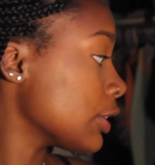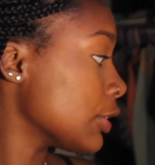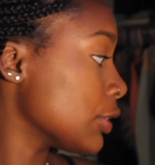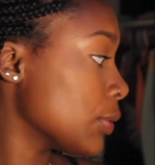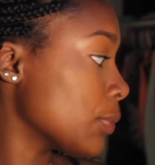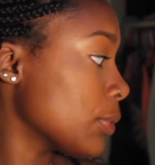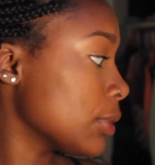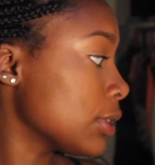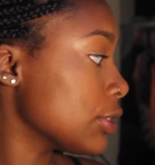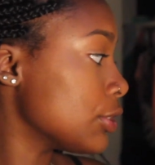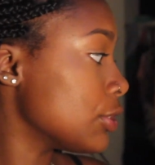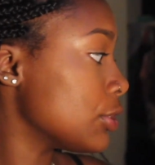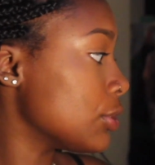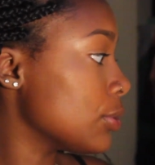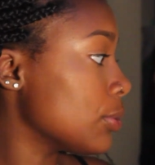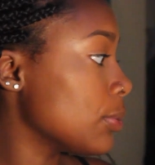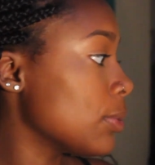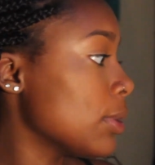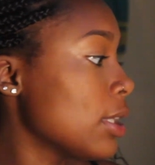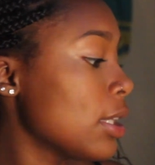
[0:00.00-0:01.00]
You don't want to
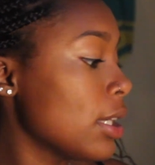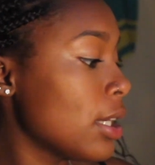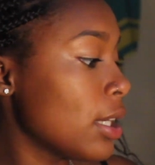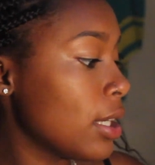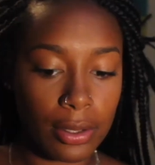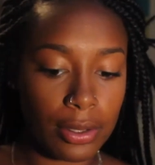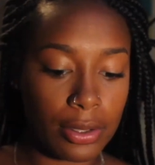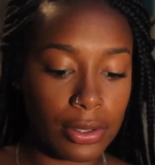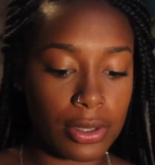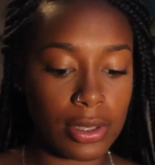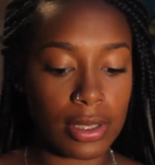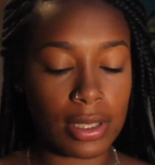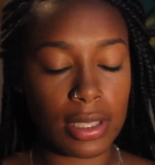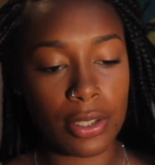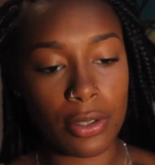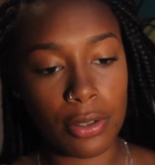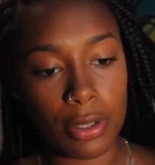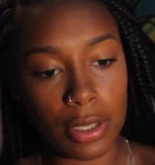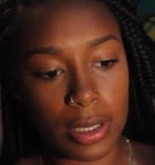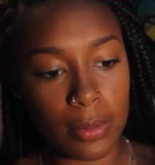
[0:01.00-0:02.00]
do powders and
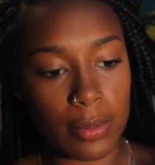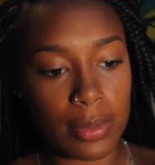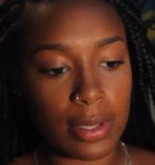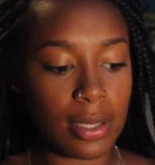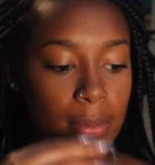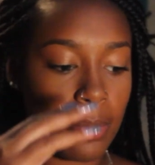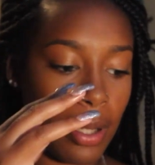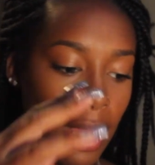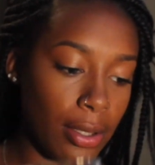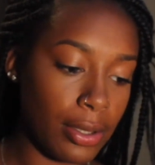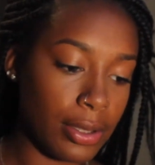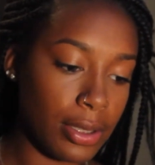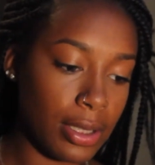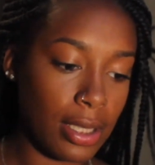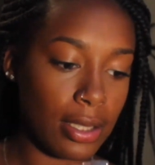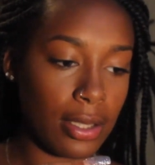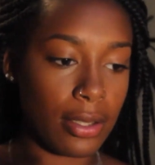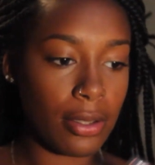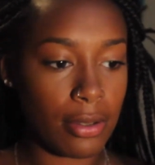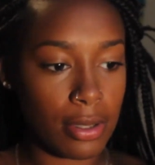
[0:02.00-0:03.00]
then creams and powders
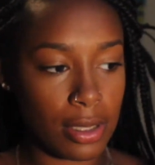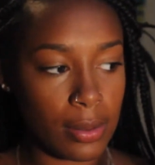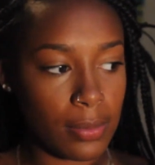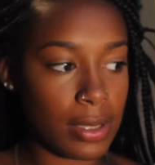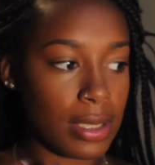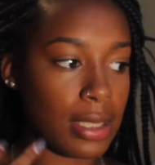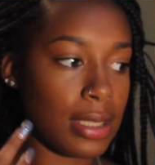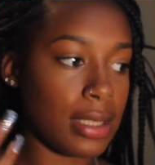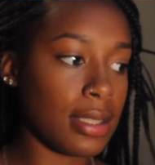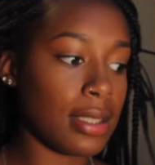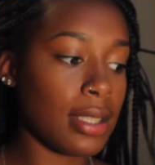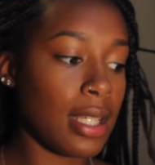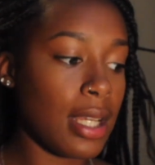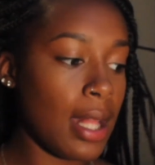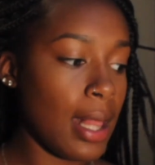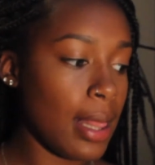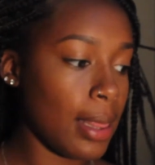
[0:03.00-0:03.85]
again and then creams, because